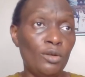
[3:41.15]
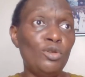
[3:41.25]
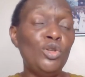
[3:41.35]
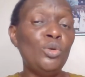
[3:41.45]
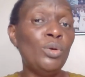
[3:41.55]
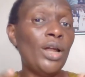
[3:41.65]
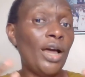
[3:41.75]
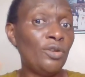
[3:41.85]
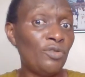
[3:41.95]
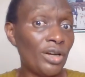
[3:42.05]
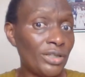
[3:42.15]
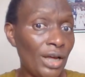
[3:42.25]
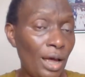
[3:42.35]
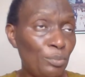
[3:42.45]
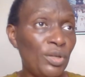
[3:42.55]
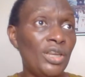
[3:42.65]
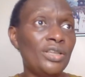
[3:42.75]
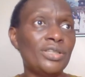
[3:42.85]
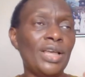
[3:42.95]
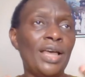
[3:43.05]
you will attract
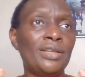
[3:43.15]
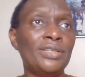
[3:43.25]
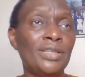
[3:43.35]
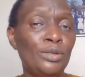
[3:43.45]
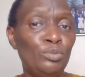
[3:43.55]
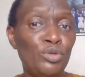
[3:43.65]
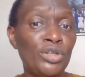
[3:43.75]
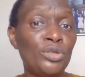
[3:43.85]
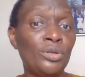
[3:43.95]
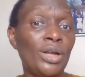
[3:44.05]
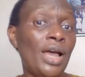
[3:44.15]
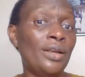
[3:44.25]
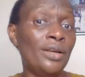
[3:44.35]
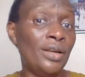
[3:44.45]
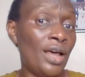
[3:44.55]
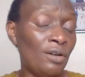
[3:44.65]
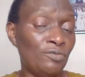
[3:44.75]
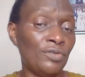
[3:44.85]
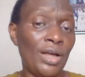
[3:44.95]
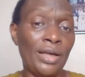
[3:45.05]
happiness and celebration and
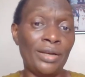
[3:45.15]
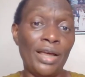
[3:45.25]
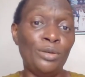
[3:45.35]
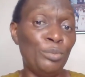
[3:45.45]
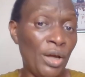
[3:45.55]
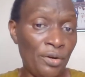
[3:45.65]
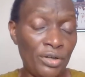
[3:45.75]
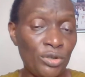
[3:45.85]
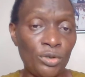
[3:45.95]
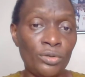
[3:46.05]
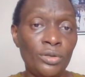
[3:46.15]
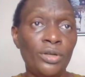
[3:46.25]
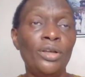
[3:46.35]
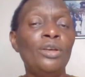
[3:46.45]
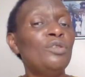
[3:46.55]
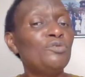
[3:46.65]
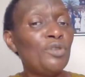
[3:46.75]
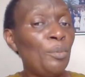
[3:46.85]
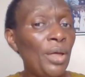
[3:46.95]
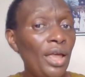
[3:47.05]
love and admiration
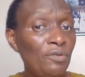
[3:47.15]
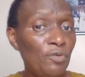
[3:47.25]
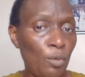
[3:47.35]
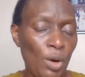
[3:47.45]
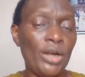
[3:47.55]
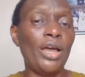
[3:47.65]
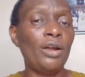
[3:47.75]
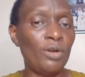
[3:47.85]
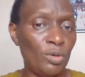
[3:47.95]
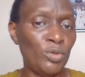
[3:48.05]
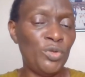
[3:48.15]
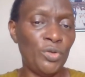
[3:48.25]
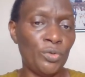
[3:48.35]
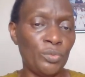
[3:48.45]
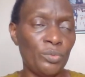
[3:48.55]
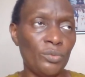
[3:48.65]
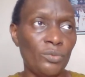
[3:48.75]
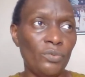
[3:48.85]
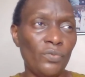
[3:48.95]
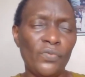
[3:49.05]
from everyone around you,
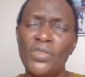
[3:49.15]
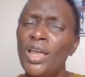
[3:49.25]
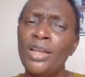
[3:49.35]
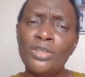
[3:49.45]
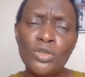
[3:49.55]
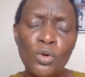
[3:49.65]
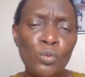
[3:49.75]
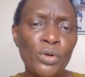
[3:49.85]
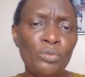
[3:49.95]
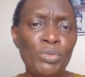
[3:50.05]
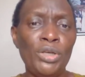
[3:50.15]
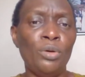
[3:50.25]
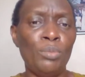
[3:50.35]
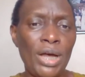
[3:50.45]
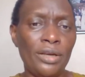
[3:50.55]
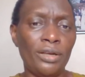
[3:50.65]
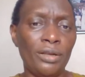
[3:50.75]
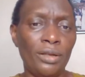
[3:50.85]
and so will be your man.